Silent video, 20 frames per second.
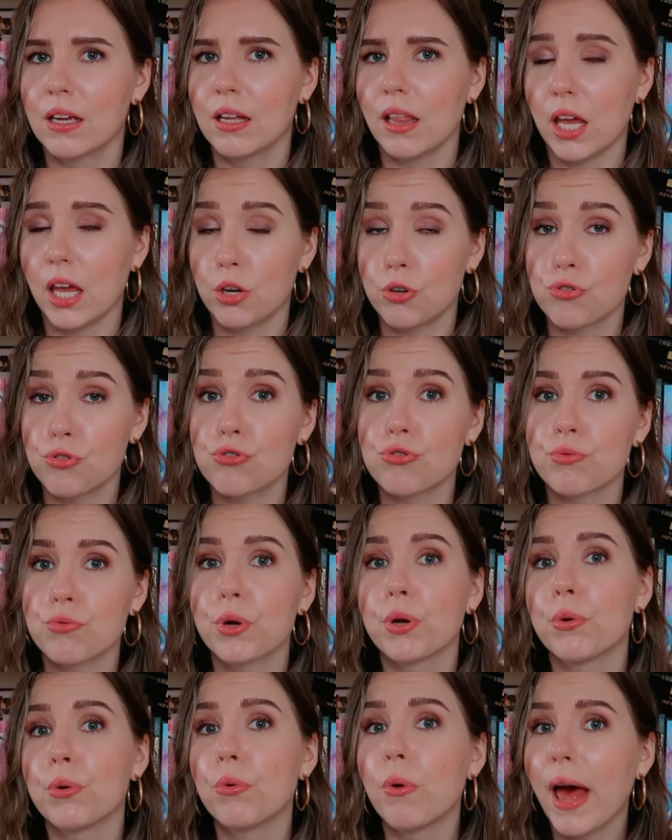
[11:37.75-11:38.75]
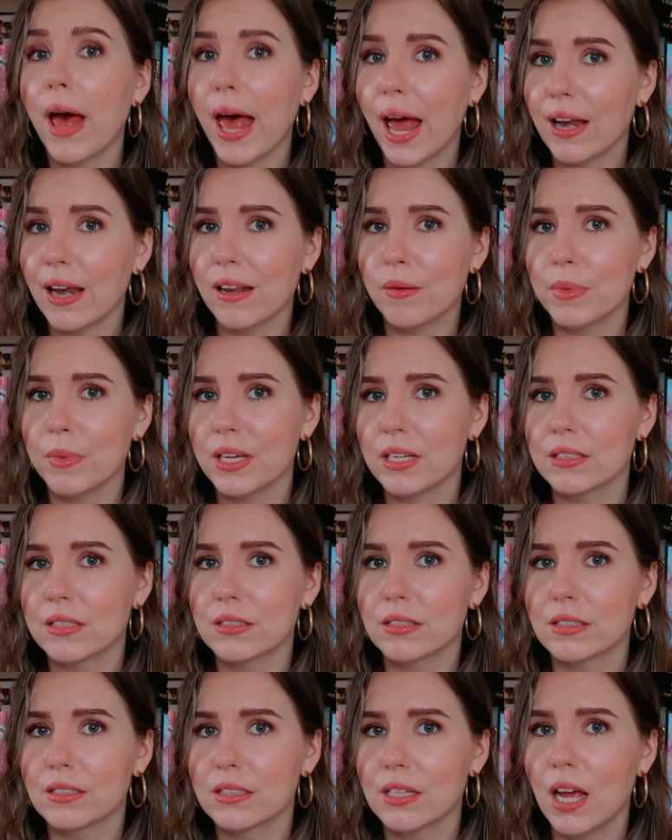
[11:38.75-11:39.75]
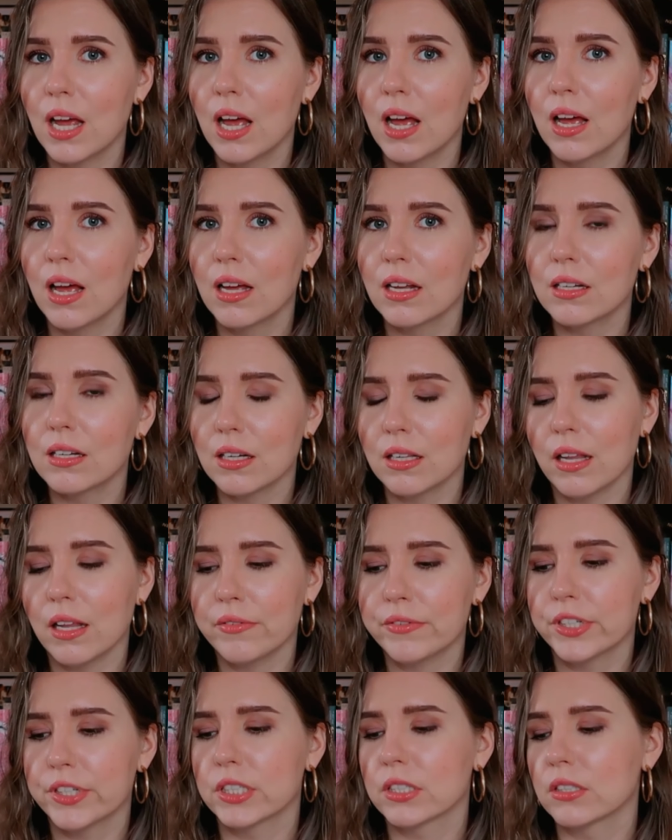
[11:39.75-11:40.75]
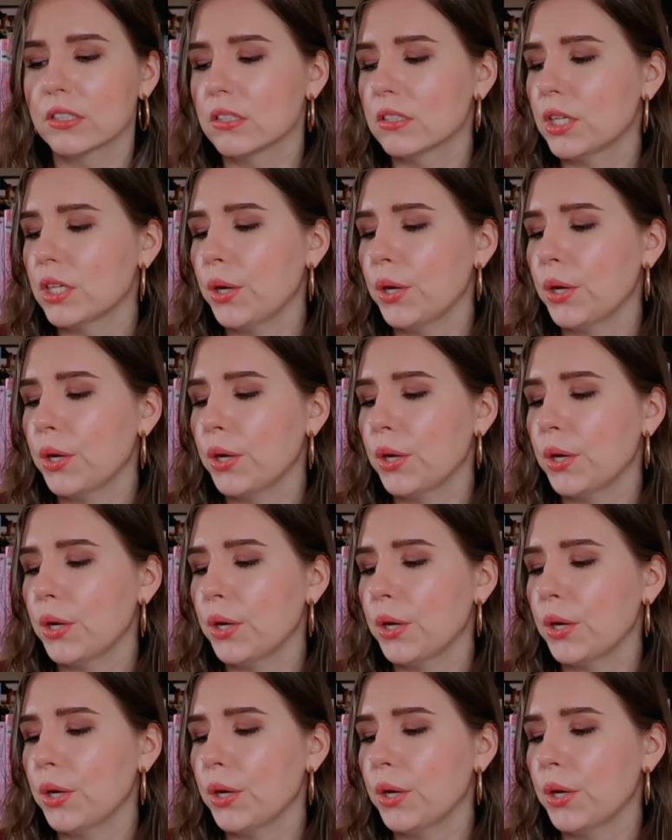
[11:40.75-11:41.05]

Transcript: like true enemies to lovers.